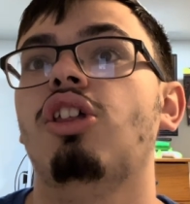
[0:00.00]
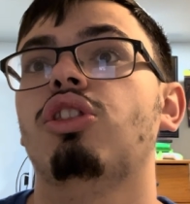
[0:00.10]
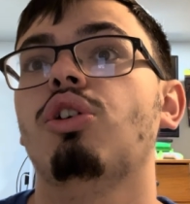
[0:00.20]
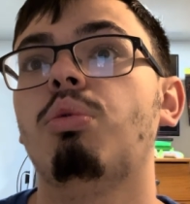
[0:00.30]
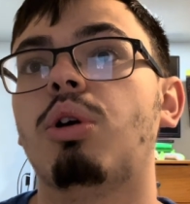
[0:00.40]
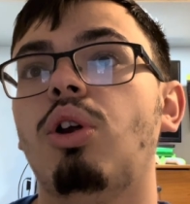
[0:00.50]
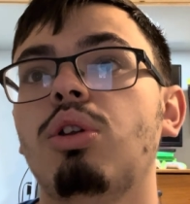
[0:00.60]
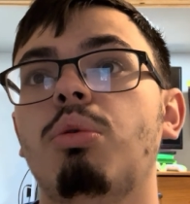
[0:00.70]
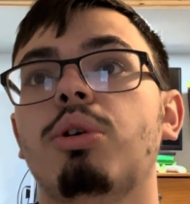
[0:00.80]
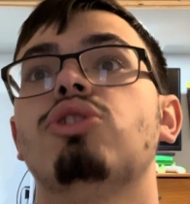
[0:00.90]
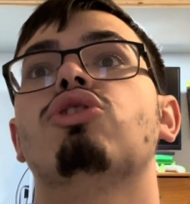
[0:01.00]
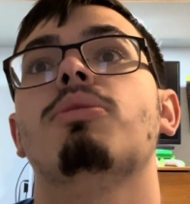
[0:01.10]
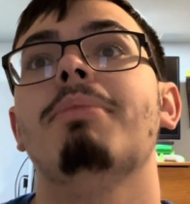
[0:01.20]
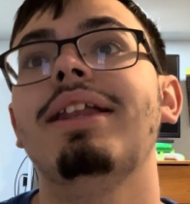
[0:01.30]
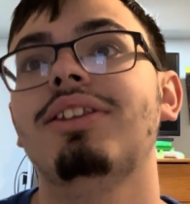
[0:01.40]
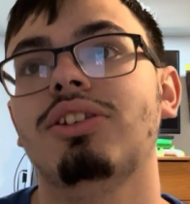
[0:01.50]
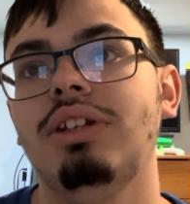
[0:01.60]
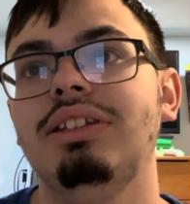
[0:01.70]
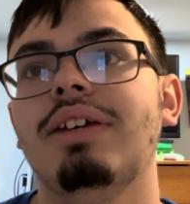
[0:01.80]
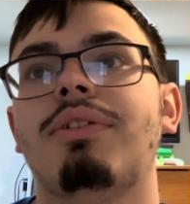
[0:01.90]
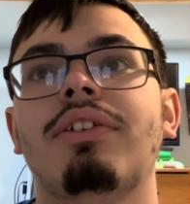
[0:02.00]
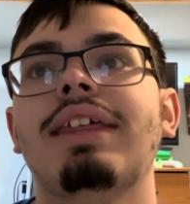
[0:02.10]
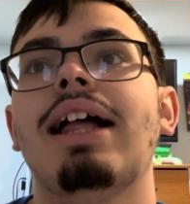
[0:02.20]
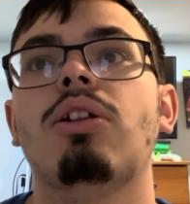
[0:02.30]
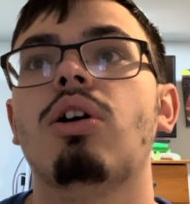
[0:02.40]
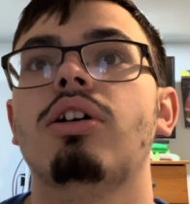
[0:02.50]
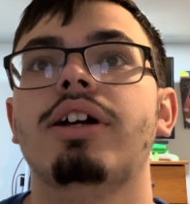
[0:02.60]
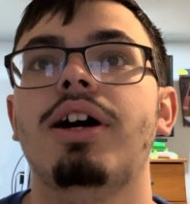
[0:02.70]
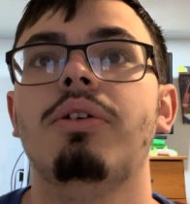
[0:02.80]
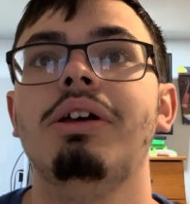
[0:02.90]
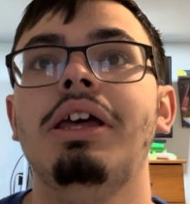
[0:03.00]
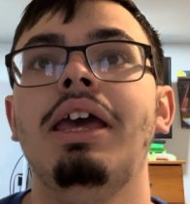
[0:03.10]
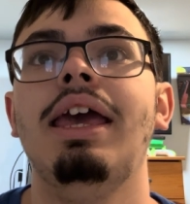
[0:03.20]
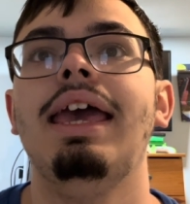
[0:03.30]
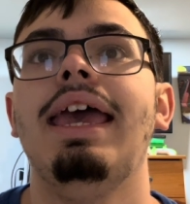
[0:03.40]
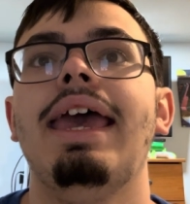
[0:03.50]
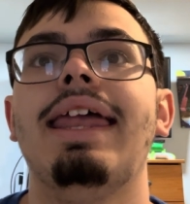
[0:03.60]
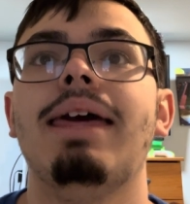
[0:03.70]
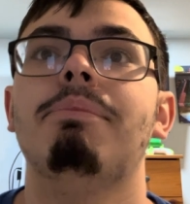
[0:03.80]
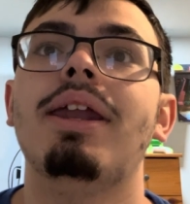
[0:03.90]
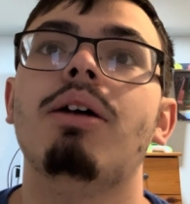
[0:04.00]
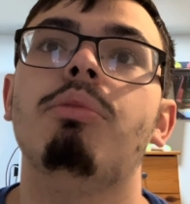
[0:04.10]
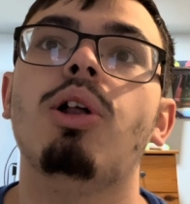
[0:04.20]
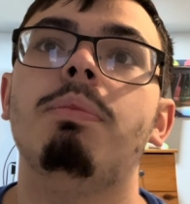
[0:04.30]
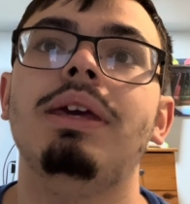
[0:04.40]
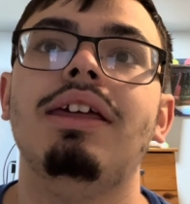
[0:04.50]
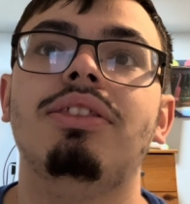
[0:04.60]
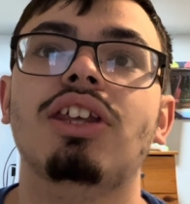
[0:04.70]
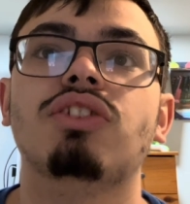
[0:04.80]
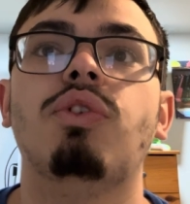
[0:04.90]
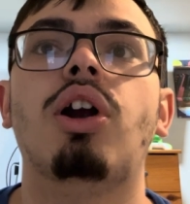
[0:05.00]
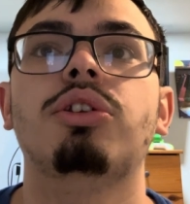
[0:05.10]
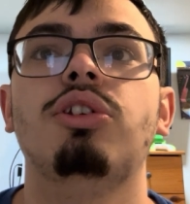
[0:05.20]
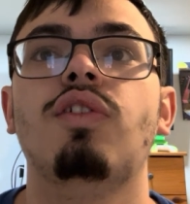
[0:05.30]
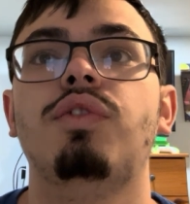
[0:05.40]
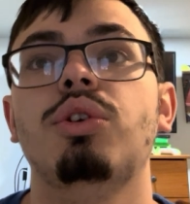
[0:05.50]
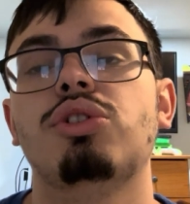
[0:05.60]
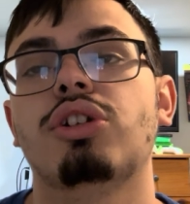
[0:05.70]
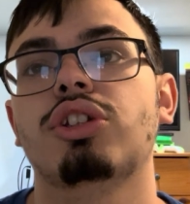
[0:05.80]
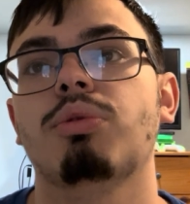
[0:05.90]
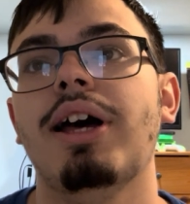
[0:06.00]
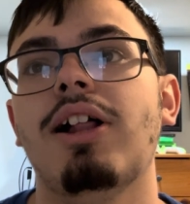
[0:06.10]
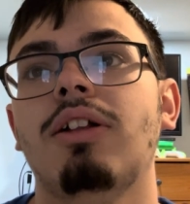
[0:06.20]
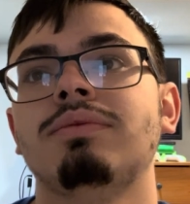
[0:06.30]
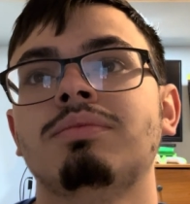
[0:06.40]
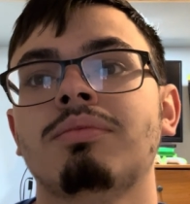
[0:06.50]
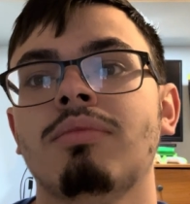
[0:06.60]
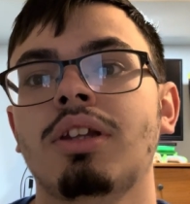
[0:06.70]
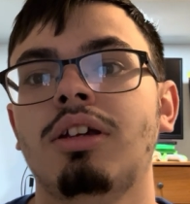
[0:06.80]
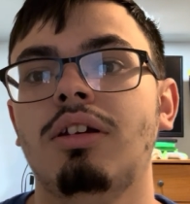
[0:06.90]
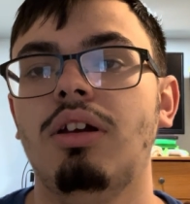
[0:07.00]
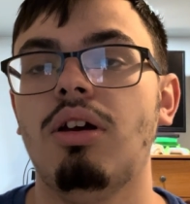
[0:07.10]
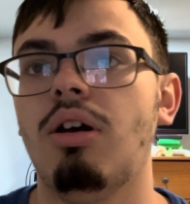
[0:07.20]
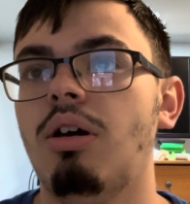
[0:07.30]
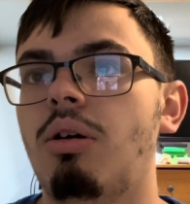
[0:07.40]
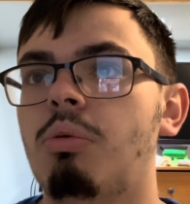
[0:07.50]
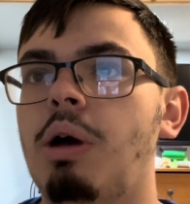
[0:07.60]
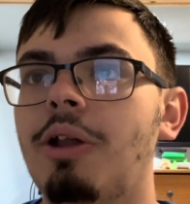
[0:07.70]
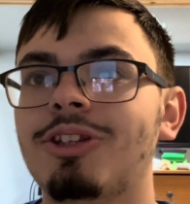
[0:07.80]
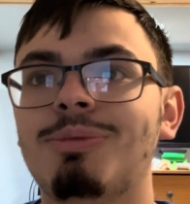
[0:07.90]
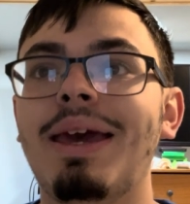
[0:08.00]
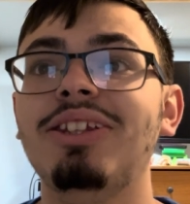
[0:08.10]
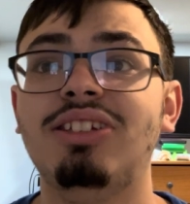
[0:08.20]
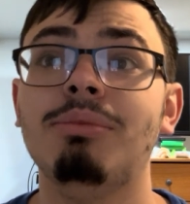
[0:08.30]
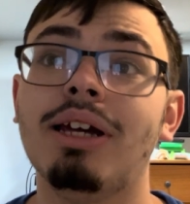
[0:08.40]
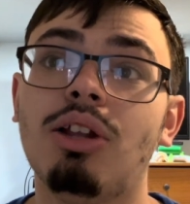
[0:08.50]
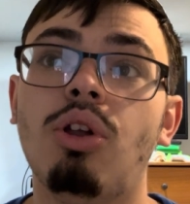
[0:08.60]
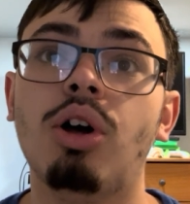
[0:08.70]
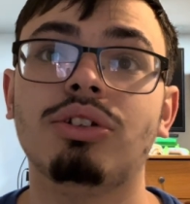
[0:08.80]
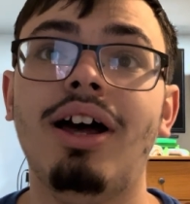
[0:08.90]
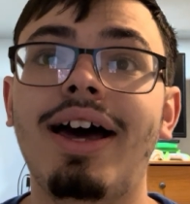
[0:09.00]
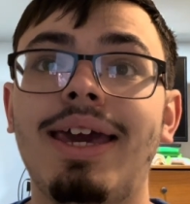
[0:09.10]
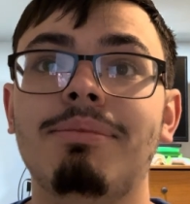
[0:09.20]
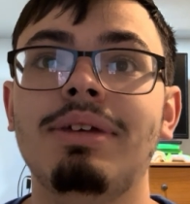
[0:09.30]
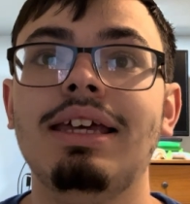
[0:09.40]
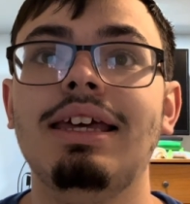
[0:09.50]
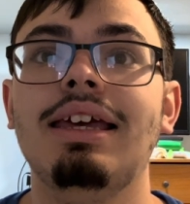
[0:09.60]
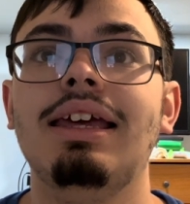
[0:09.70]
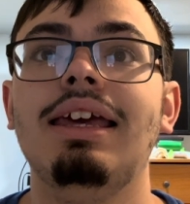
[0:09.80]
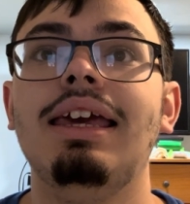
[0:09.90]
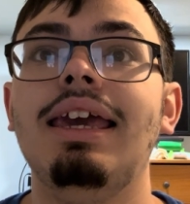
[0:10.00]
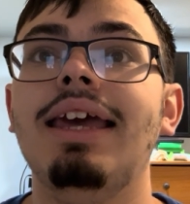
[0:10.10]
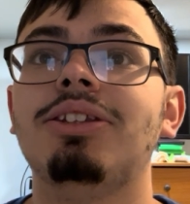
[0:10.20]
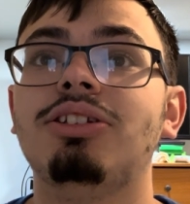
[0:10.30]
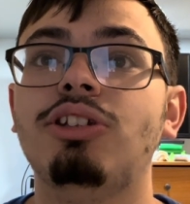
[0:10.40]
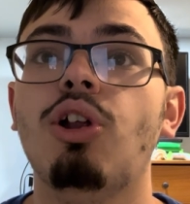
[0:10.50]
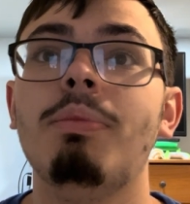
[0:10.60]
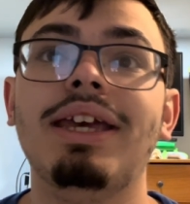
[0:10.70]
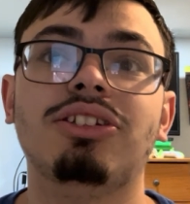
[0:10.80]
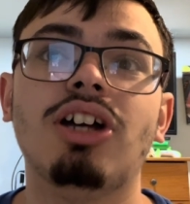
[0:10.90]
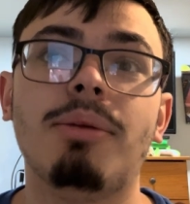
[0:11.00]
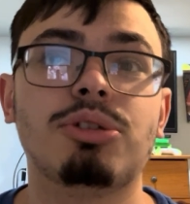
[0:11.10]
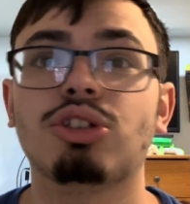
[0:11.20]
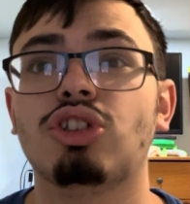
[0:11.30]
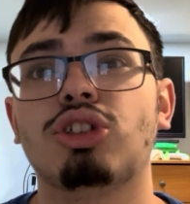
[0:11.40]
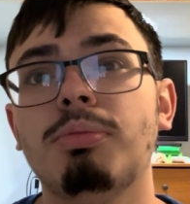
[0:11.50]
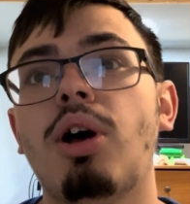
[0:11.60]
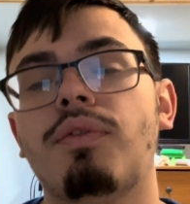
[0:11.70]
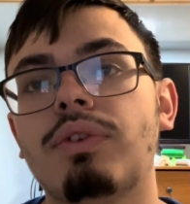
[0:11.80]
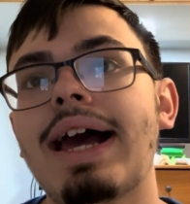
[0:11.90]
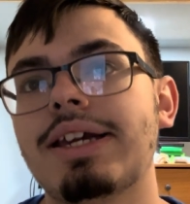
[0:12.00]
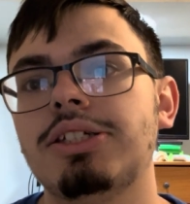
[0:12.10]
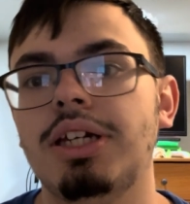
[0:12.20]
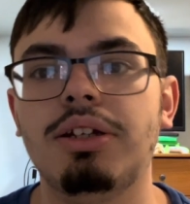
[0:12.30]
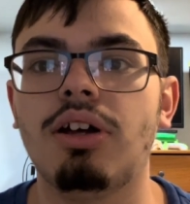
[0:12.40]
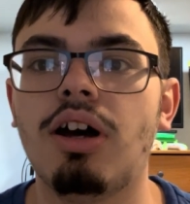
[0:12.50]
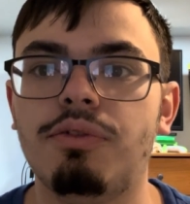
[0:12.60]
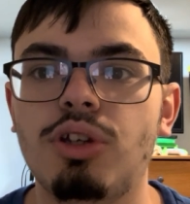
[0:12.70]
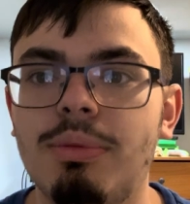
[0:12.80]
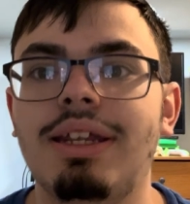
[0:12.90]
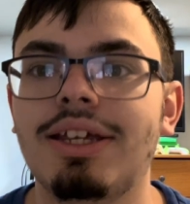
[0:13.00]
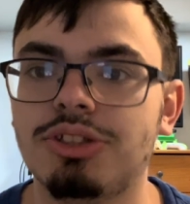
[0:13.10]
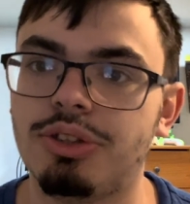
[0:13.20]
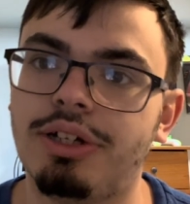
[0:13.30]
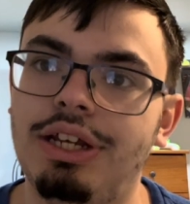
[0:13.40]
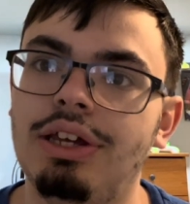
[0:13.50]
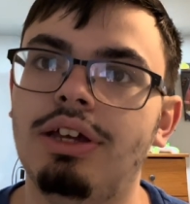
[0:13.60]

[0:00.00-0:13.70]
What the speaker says: The world was tremendously different that long ago, and I bet it will be this far into the future as well. While this may seem like a long time, it still makes up just a small fraction of human history.